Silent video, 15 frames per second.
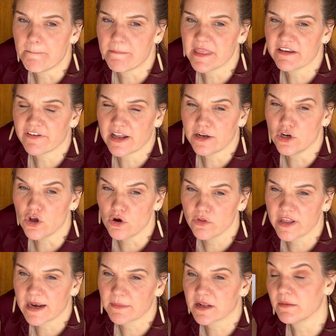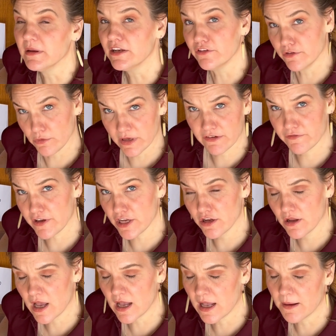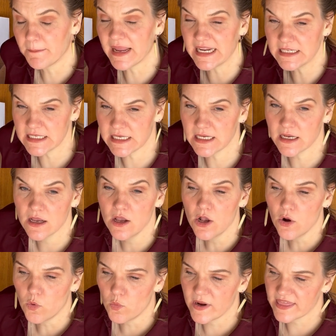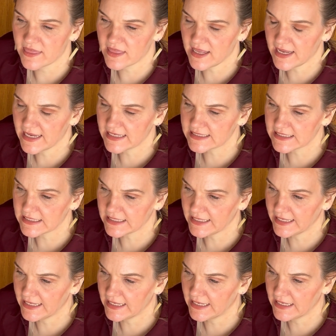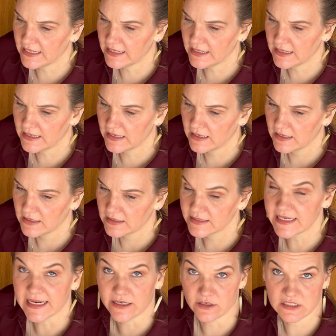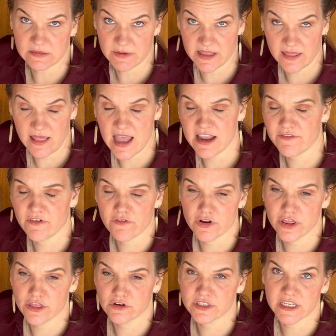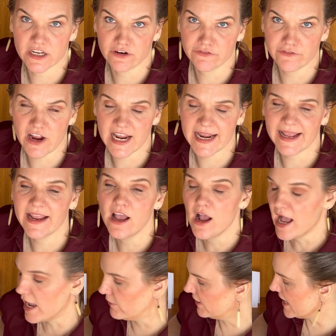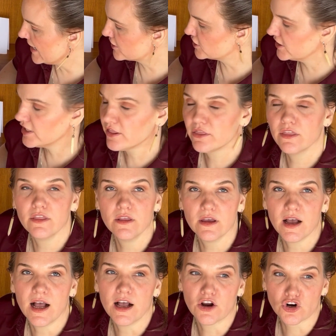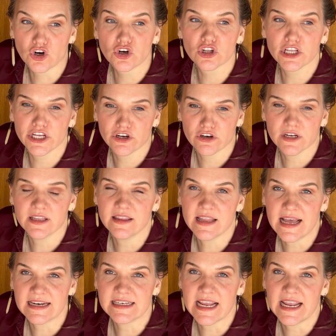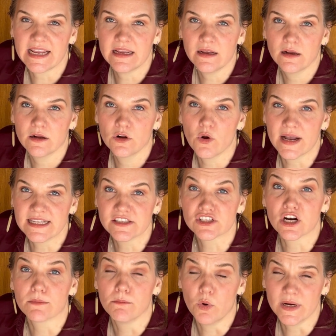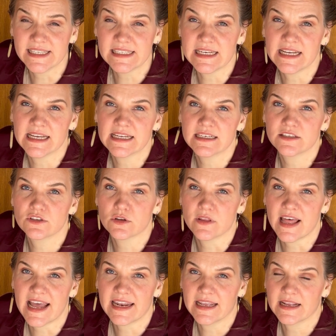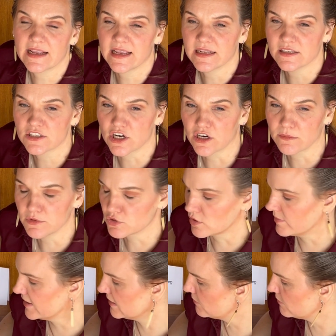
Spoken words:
If I know that I'm going to be doing painting with it in Daniel Smith Live every Thursday or Friday, I will actually earlier in that day go ahead and start moistening it so that it can start absorbing the